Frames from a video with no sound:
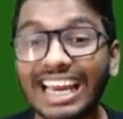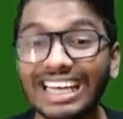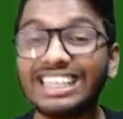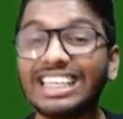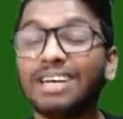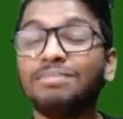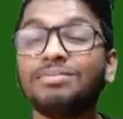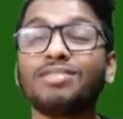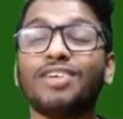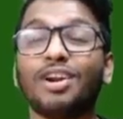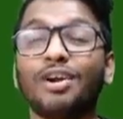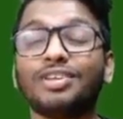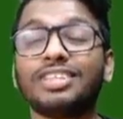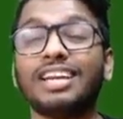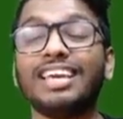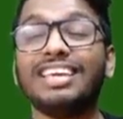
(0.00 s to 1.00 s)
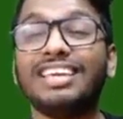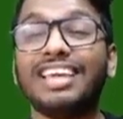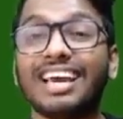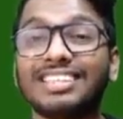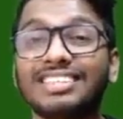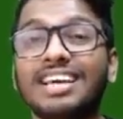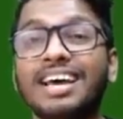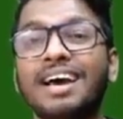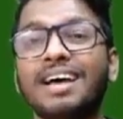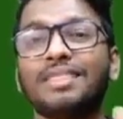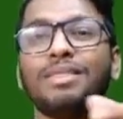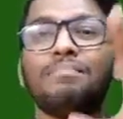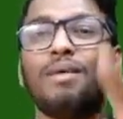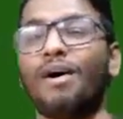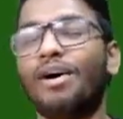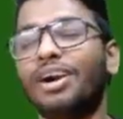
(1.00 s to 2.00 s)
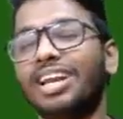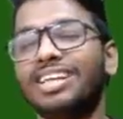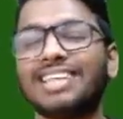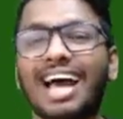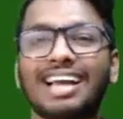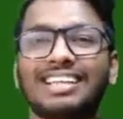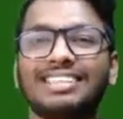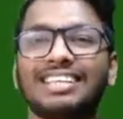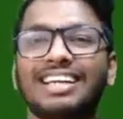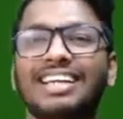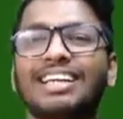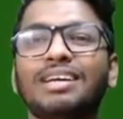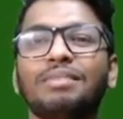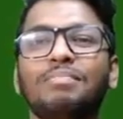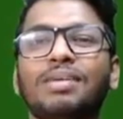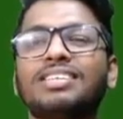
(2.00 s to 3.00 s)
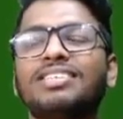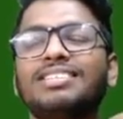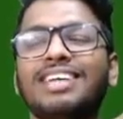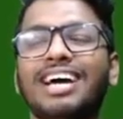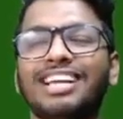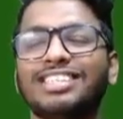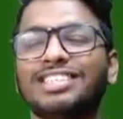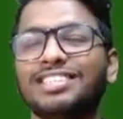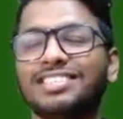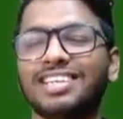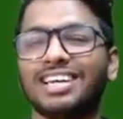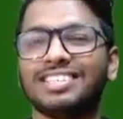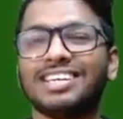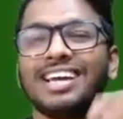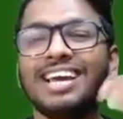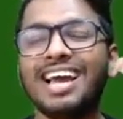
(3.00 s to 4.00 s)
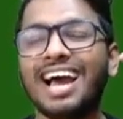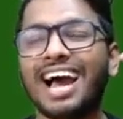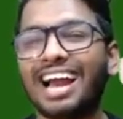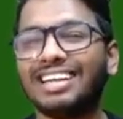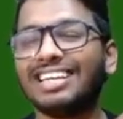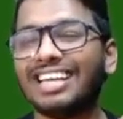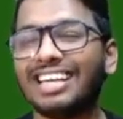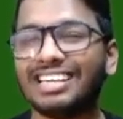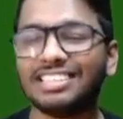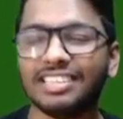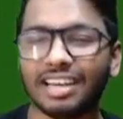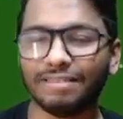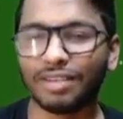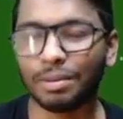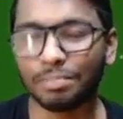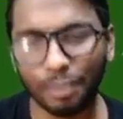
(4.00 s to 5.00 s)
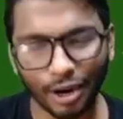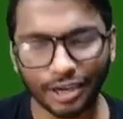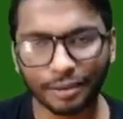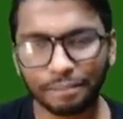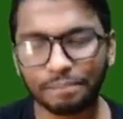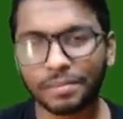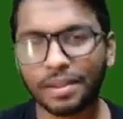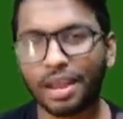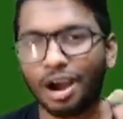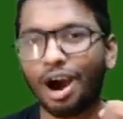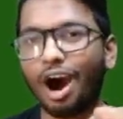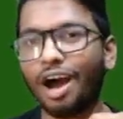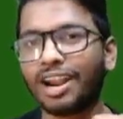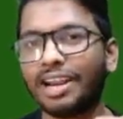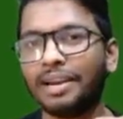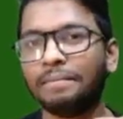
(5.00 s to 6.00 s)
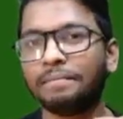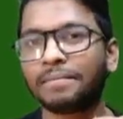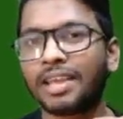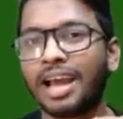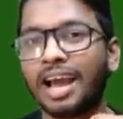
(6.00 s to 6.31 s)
In terms of velocity, yes, the body is accelerating because the direction is changing at each and every point. All right.